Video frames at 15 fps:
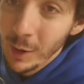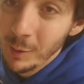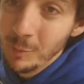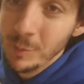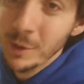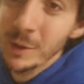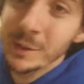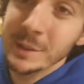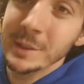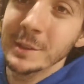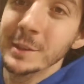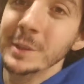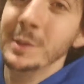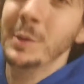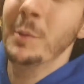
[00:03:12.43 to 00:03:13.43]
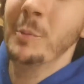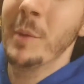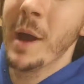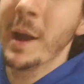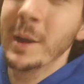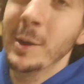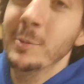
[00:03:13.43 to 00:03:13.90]
emergency
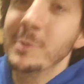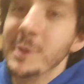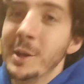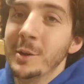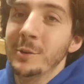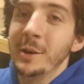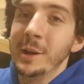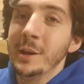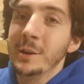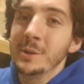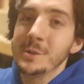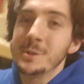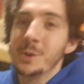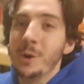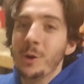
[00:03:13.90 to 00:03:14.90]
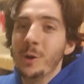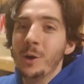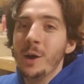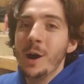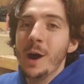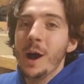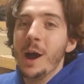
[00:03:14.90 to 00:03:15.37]
backup generator.
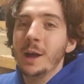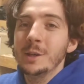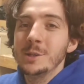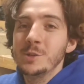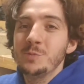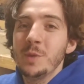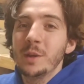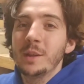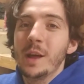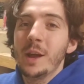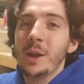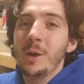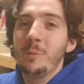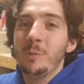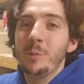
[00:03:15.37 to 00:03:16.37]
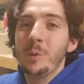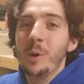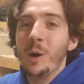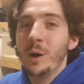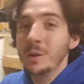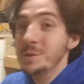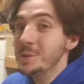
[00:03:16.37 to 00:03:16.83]
So I just picked that up
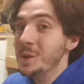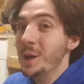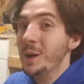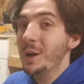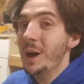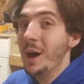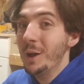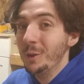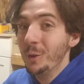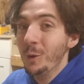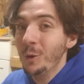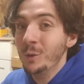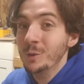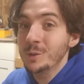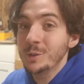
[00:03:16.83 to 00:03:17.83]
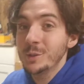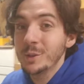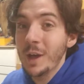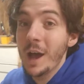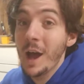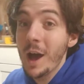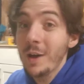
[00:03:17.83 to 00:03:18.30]
on sale at Lowe's,
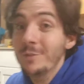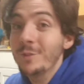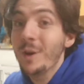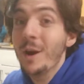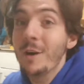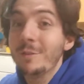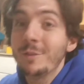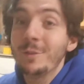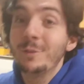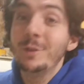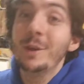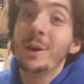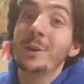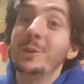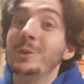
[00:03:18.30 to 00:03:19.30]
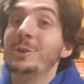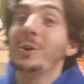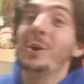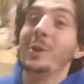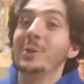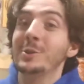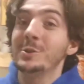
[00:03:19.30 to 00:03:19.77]
half off,
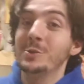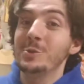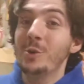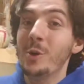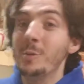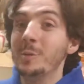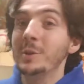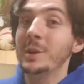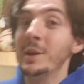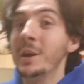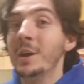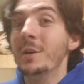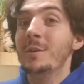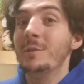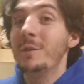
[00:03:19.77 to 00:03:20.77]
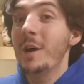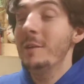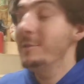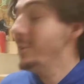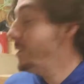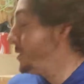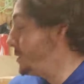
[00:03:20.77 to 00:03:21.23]
$300. Normally
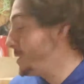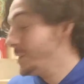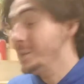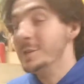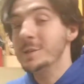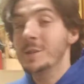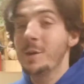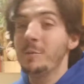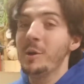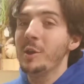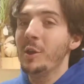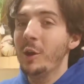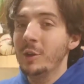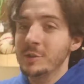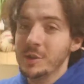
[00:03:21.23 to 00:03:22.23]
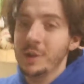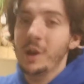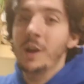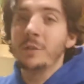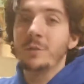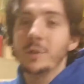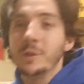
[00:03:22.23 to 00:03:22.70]
$560 some odd dollars. I
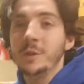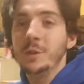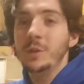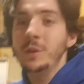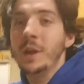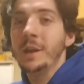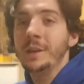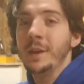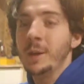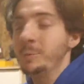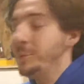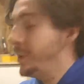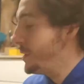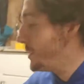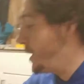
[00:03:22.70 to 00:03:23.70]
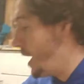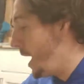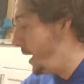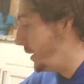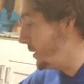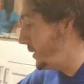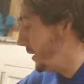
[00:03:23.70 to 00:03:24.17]
got it for $299 plus
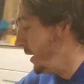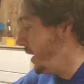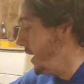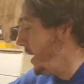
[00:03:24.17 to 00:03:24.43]
tax.